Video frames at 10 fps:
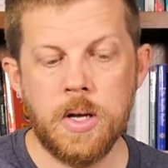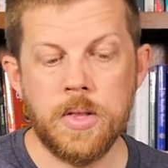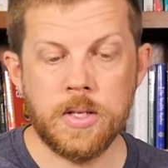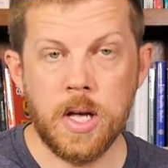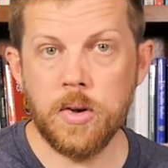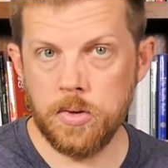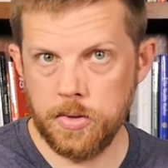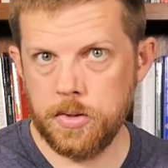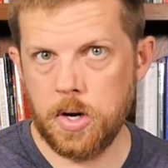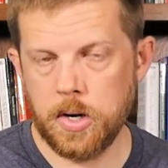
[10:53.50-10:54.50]
The
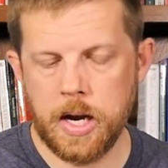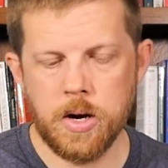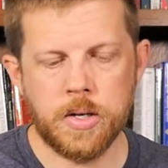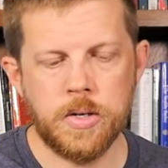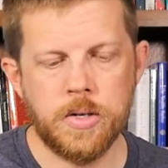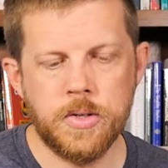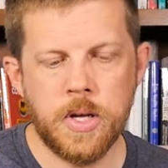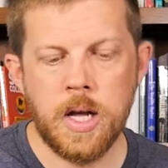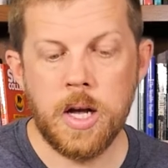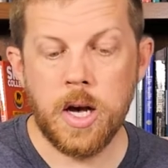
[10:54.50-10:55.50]
Tuttles, our characters,
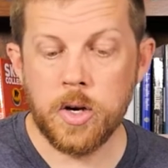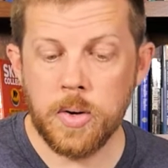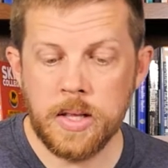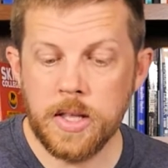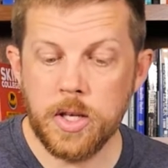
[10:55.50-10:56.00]
agreed